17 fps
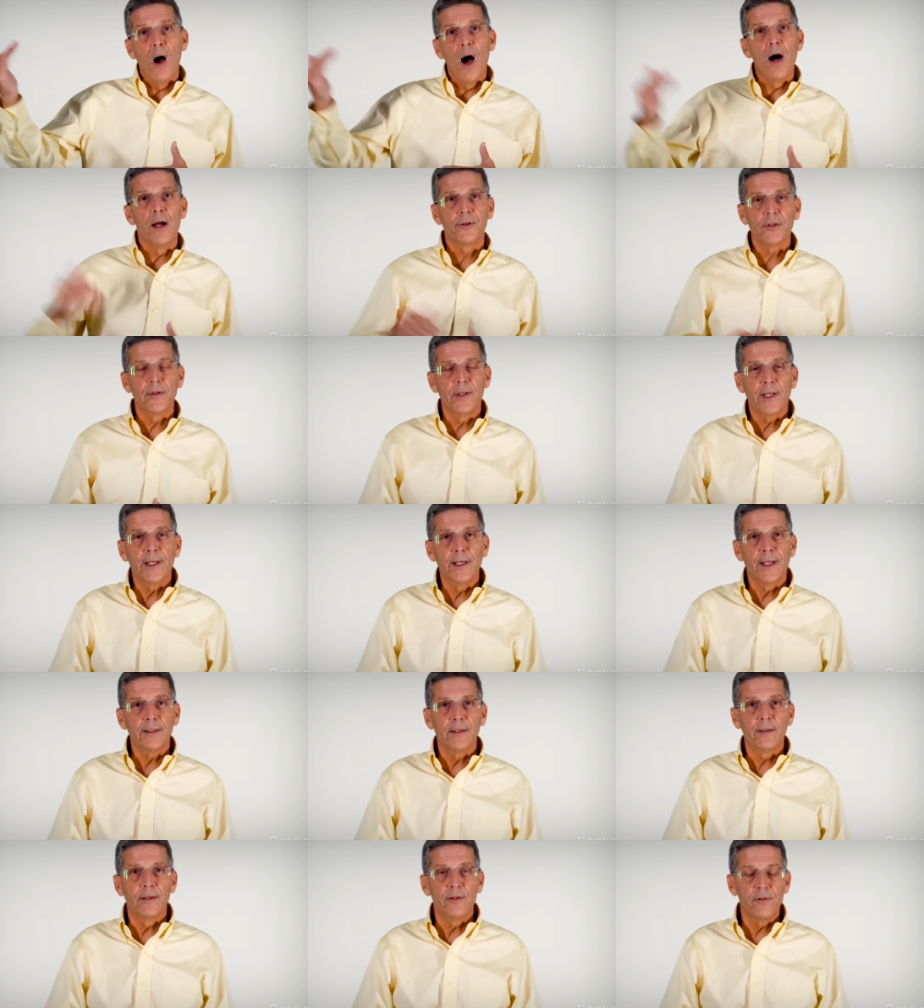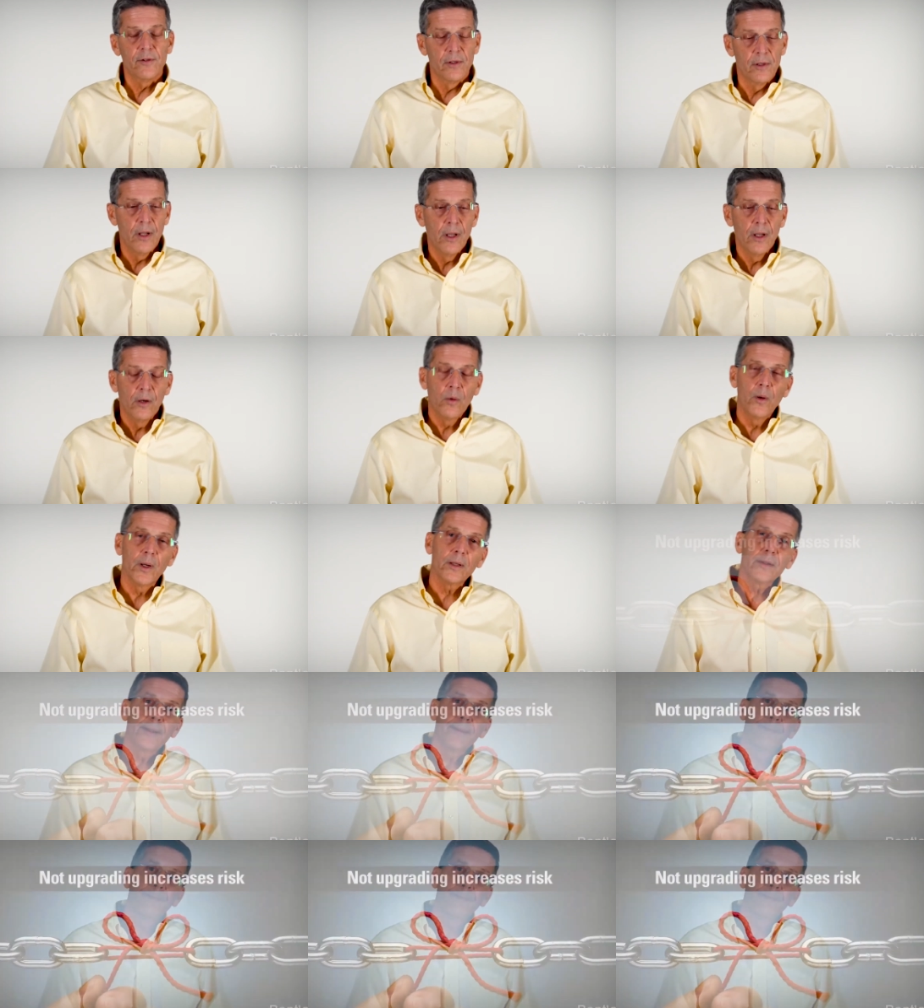onto the Connect Edition quickly.